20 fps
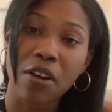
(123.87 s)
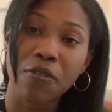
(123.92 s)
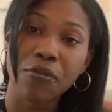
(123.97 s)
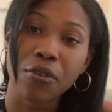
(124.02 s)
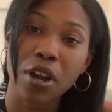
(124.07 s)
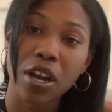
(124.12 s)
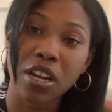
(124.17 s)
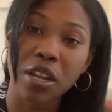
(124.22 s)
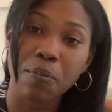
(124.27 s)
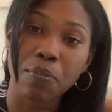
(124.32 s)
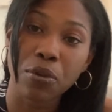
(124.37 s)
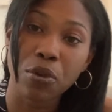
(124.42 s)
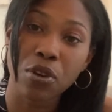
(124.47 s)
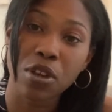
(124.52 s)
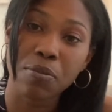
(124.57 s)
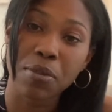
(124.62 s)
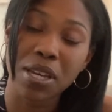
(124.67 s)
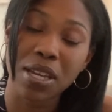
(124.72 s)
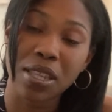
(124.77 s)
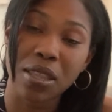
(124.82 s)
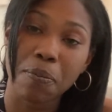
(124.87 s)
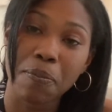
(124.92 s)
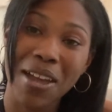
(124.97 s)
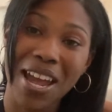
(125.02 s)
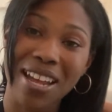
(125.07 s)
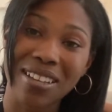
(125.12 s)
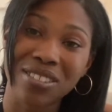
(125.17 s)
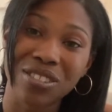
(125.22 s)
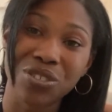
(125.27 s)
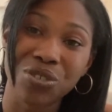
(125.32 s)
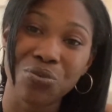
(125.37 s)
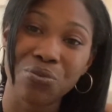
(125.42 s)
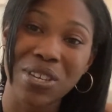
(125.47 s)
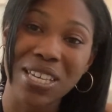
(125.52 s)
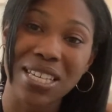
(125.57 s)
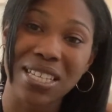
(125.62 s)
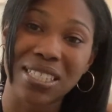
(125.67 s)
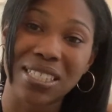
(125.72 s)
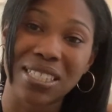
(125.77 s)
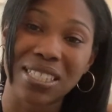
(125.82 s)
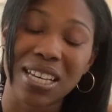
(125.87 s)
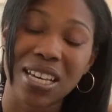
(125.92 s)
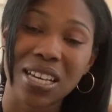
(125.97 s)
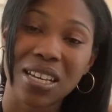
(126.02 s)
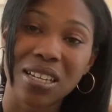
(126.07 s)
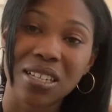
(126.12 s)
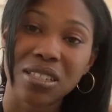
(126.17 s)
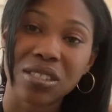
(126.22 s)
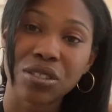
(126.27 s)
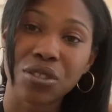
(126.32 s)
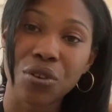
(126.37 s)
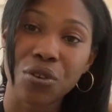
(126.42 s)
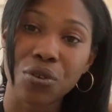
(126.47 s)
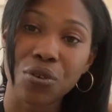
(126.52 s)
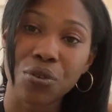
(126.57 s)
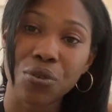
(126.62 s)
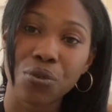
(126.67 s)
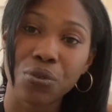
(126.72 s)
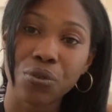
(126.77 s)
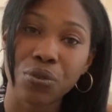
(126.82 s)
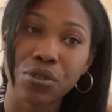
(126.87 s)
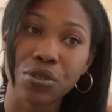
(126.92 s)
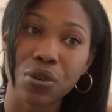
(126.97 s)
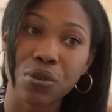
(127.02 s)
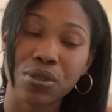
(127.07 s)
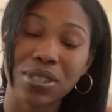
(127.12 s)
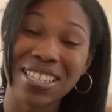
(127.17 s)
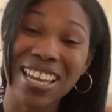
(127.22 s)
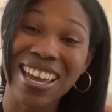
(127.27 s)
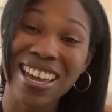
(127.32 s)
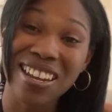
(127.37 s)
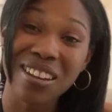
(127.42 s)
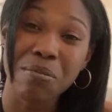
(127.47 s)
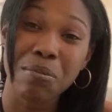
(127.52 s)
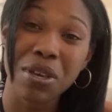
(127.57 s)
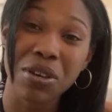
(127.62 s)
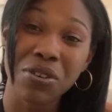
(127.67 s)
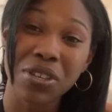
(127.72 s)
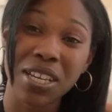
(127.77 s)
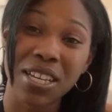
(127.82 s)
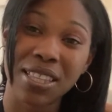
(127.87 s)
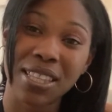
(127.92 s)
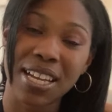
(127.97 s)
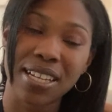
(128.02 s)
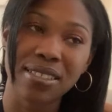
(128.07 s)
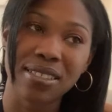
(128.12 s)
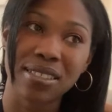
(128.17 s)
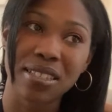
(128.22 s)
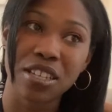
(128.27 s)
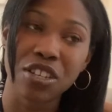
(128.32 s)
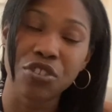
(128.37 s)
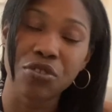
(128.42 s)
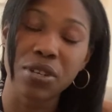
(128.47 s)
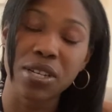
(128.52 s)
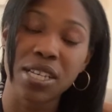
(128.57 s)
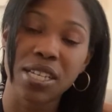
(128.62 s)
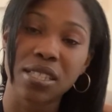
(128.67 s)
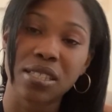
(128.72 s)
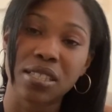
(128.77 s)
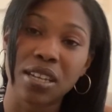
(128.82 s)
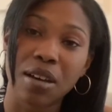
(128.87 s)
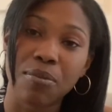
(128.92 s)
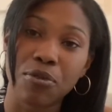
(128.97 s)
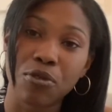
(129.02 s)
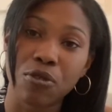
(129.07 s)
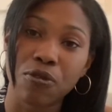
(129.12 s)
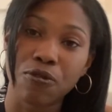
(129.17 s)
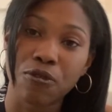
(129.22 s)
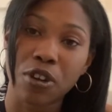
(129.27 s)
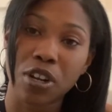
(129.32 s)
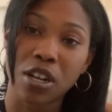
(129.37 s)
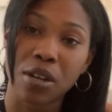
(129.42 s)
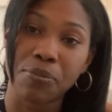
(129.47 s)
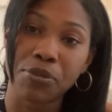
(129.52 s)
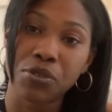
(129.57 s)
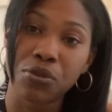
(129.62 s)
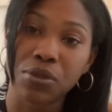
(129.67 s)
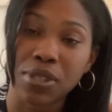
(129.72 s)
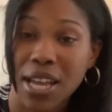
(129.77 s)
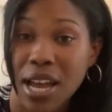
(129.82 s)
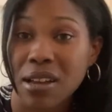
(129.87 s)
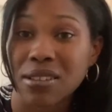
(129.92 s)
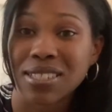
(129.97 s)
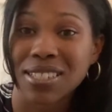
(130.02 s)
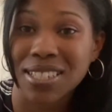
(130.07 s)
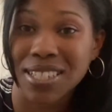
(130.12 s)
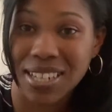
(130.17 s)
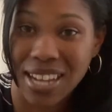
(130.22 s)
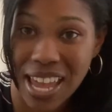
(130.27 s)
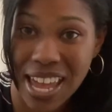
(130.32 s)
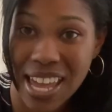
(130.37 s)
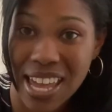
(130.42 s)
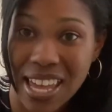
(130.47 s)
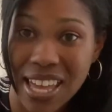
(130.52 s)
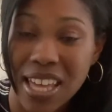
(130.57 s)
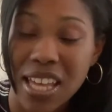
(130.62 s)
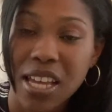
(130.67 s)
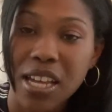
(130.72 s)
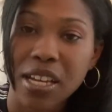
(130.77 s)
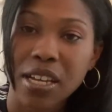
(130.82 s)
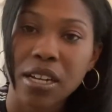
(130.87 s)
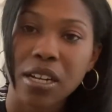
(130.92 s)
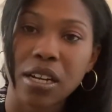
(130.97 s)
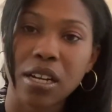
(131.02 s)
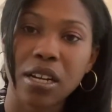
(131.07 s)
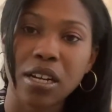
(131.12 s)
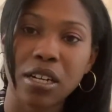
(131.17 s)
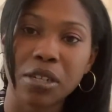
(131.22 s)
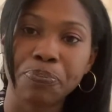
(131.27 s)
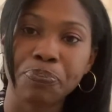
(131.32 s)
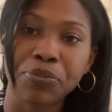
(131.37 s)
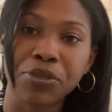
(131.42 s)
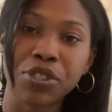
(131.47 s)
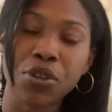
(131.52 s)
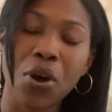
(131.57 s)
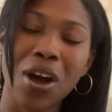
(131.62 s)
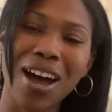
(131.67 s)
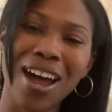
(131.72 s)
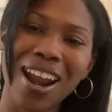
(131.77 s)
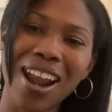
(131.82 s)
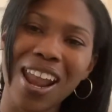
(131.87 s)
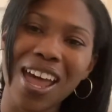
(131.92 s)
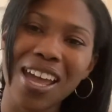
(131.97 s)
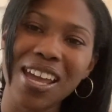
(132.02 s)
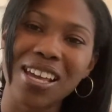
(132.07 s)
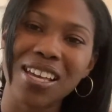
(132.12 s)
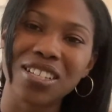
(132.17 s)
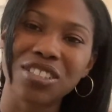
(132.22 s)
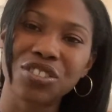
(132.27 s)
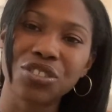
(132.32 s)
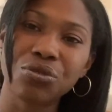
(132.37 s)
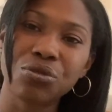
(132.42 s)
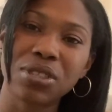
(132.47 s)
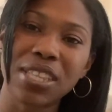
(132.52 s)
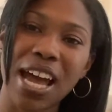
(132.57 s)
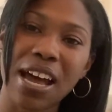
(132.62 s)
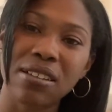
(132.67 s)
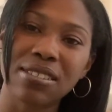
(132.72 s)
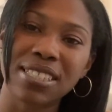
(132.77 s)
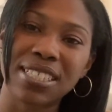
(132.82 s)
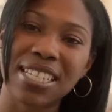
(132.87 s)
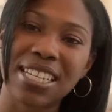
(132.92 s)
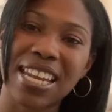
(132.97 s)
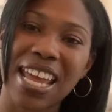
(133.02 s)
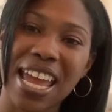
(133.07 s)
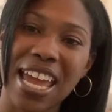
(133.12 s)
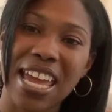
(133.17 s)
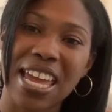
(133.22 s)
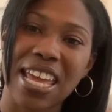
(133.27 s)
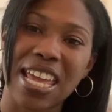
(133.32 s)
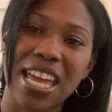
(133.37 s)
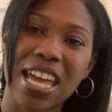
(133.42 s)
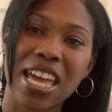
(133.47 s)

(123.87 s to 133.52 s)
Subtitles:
for unemployment in the past 2 weeks. So 10 million, that's literally double from 2008. So unlike 2008,